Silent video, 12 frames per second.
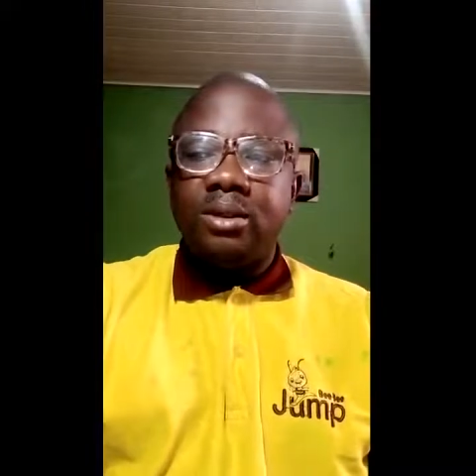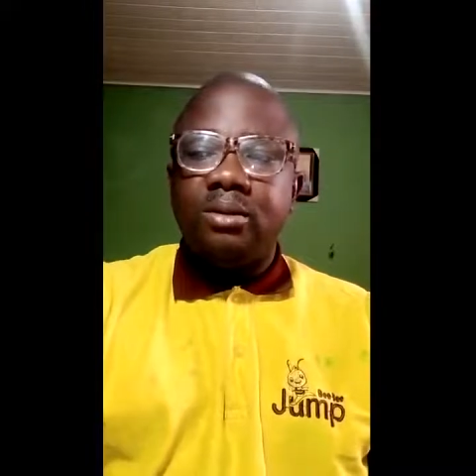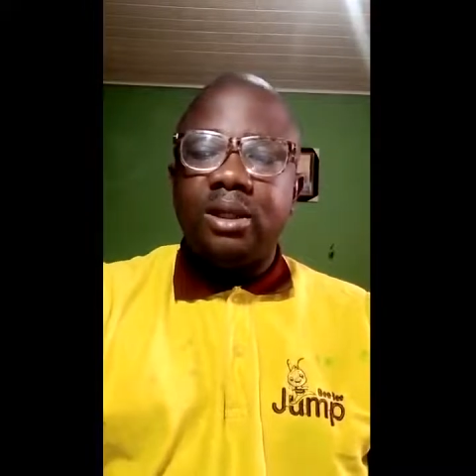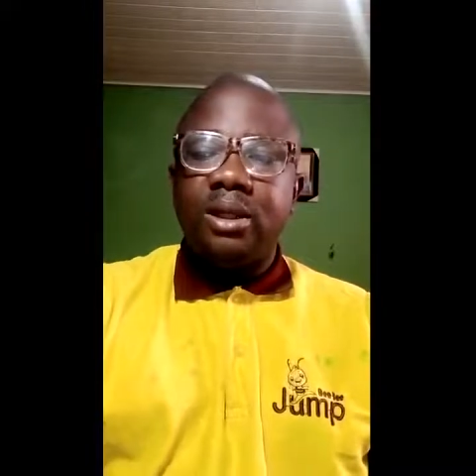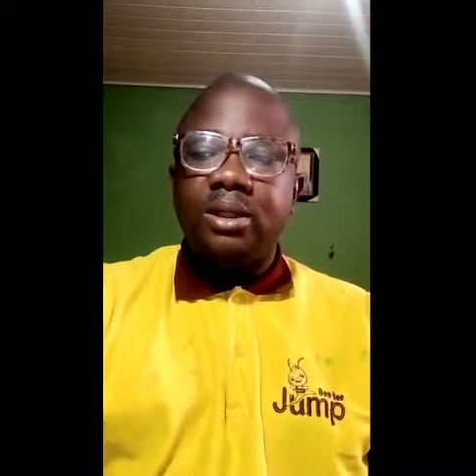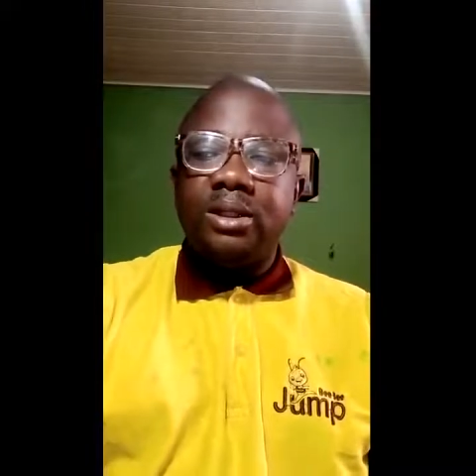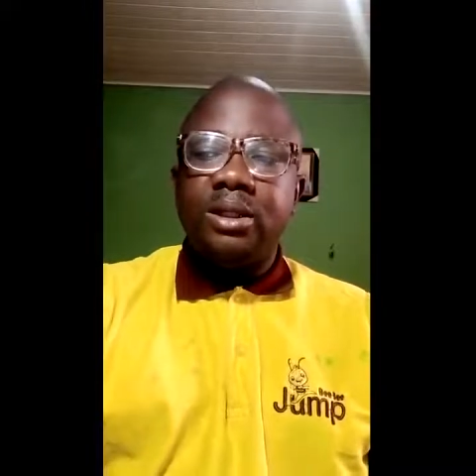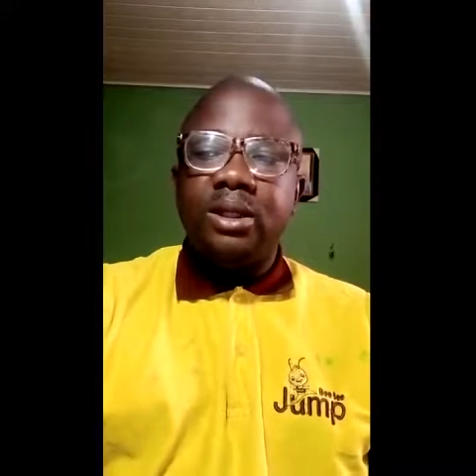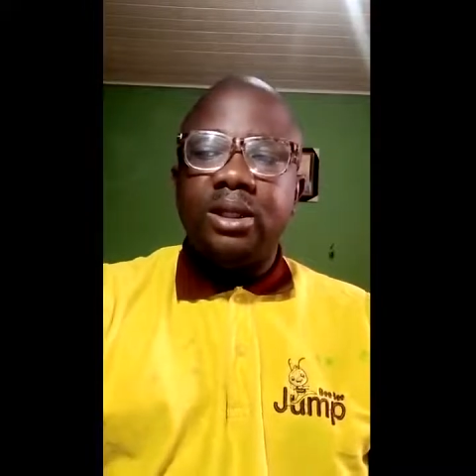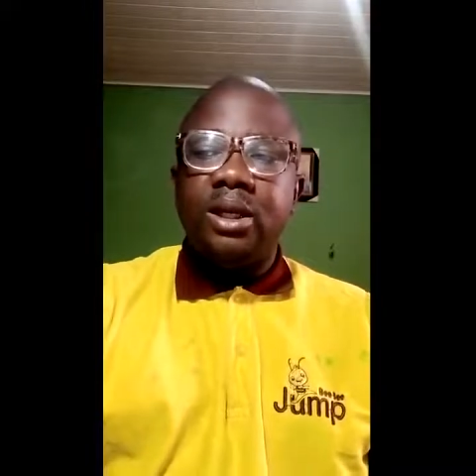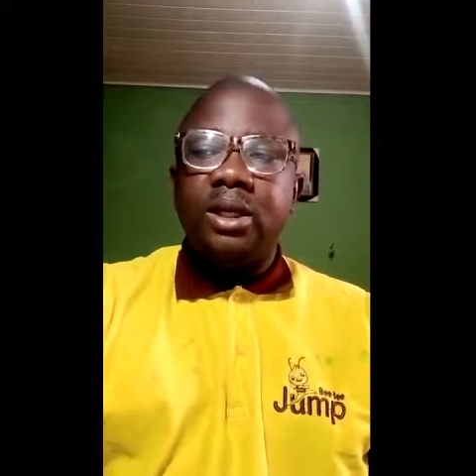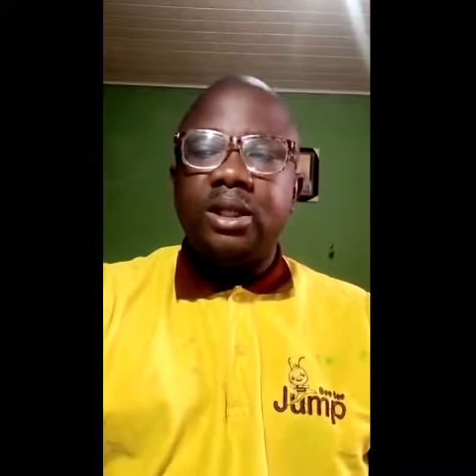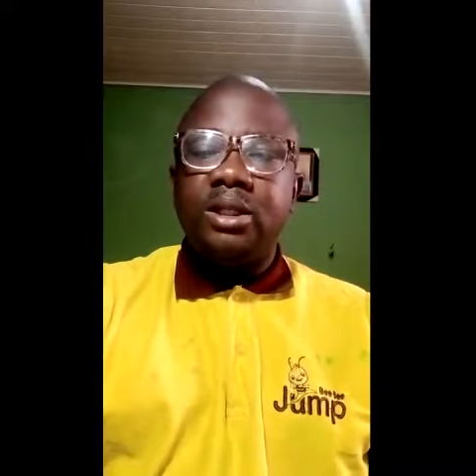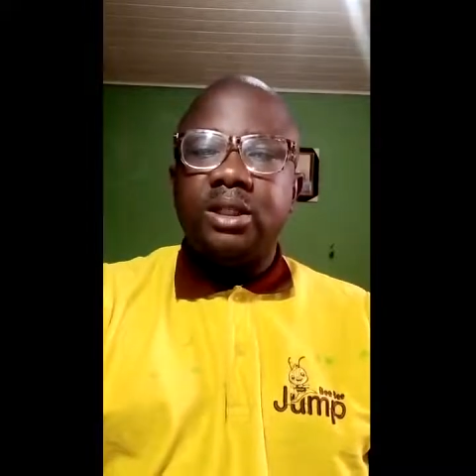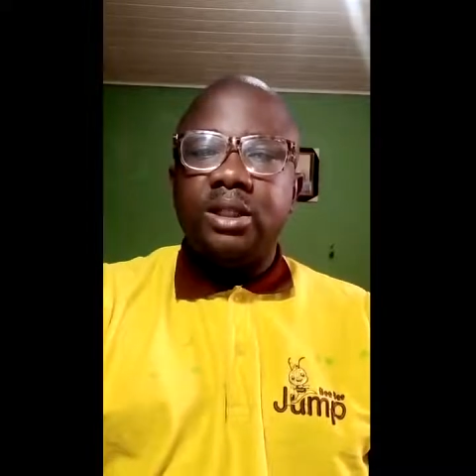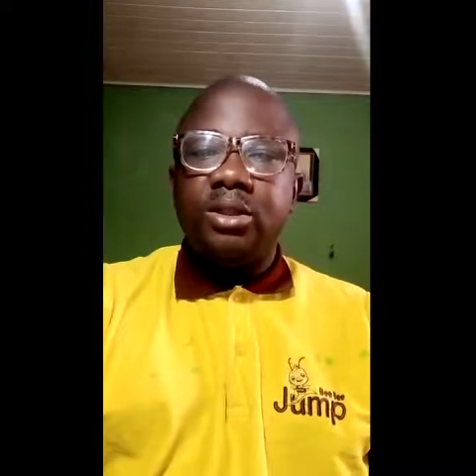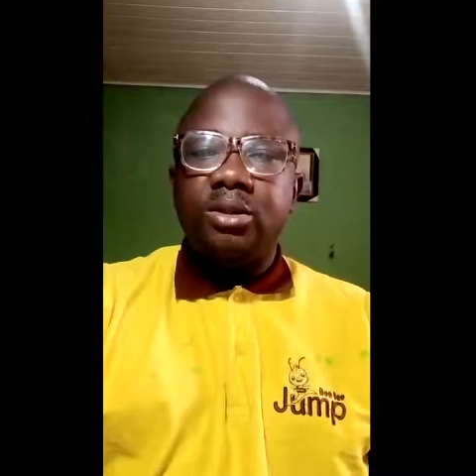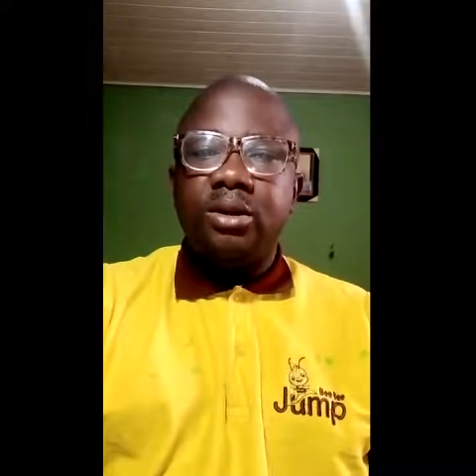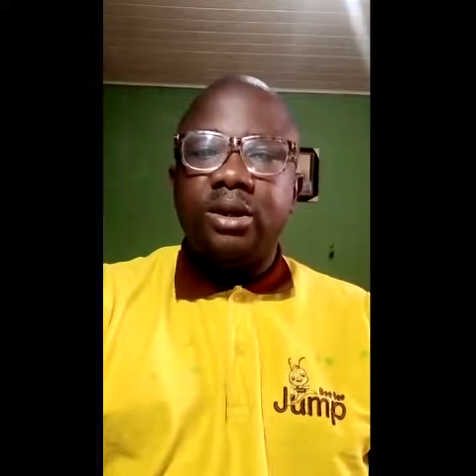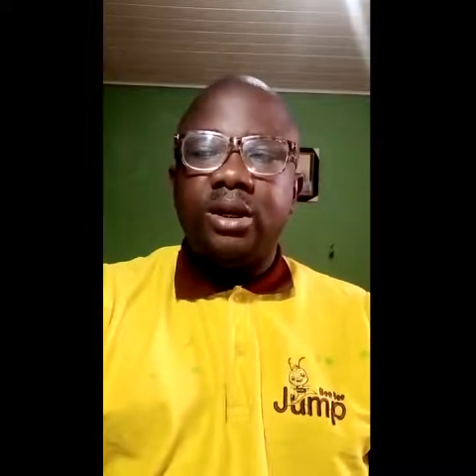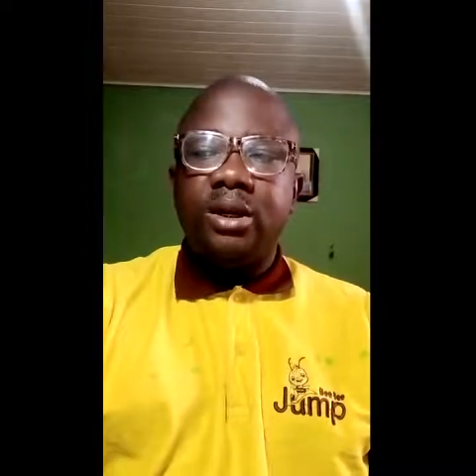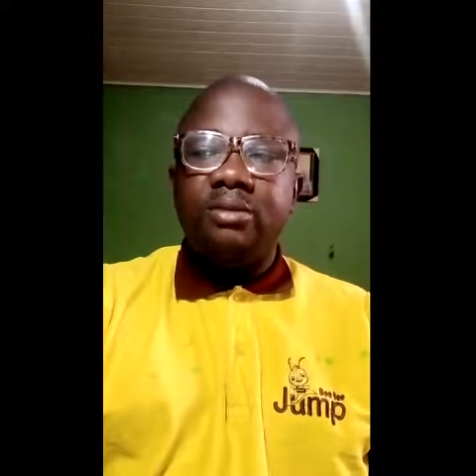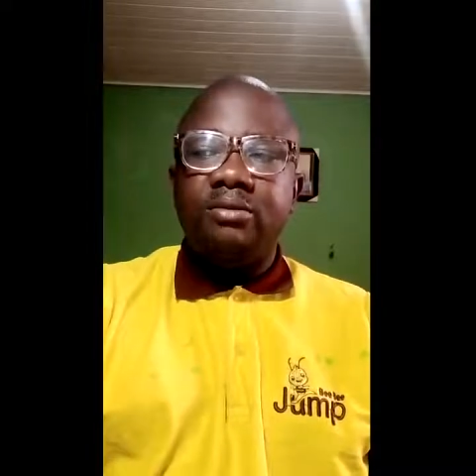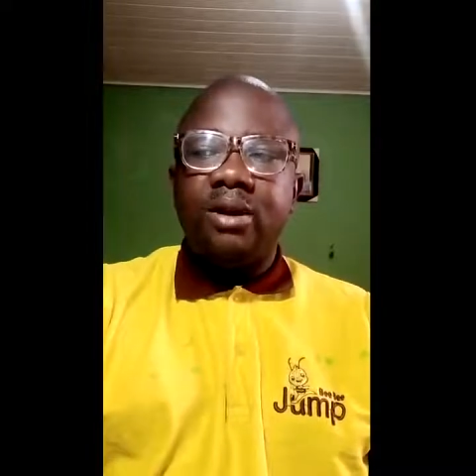We can say
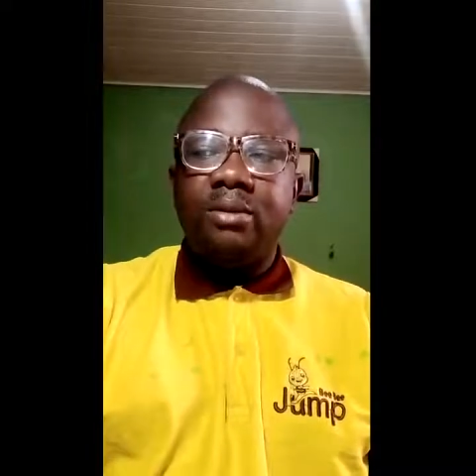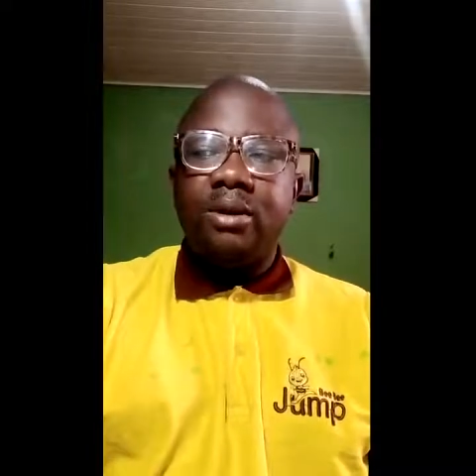600 divided